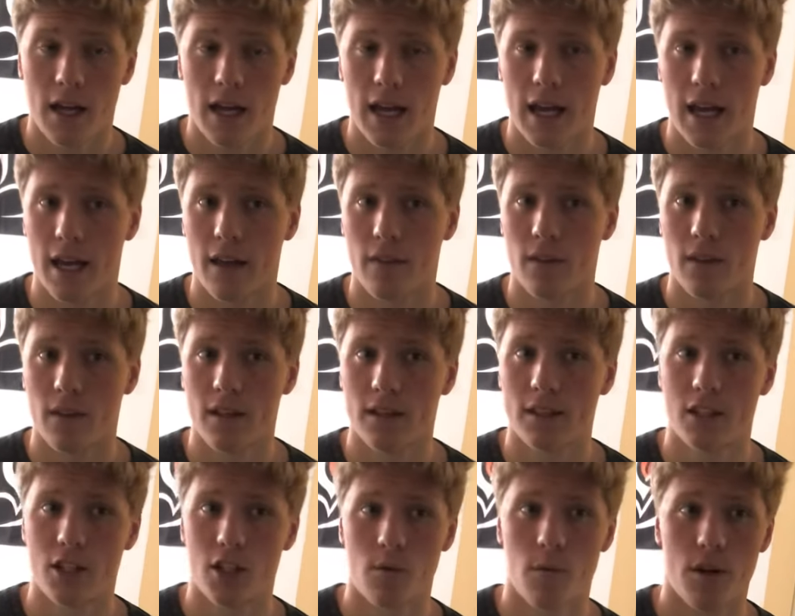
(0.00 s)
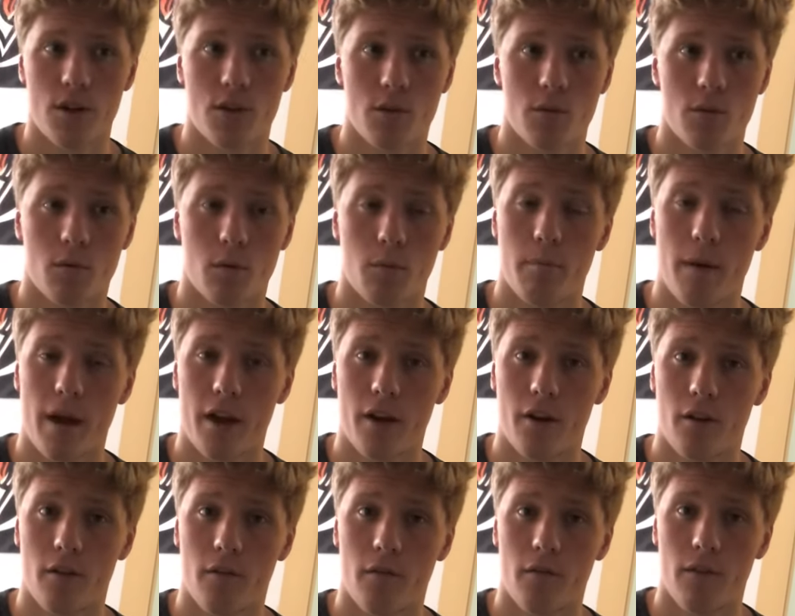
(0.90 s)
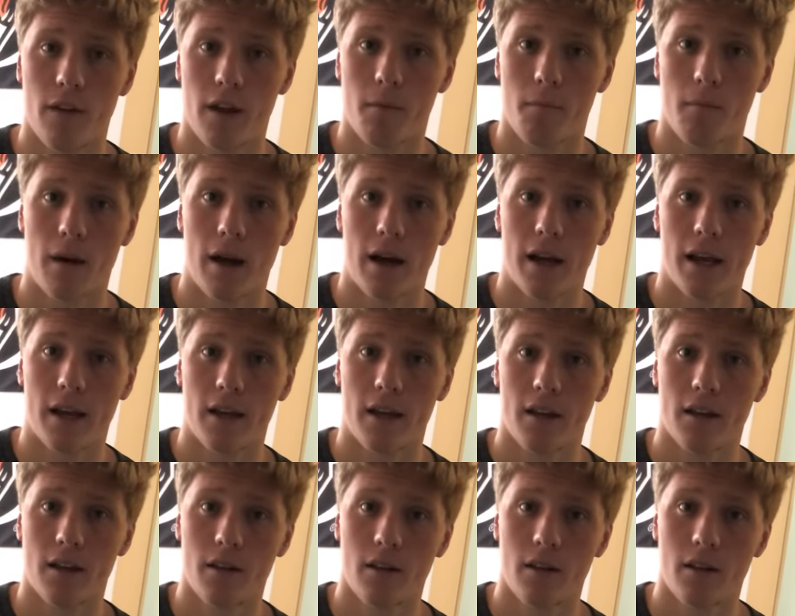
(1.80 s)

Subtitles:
and these situations would better fit my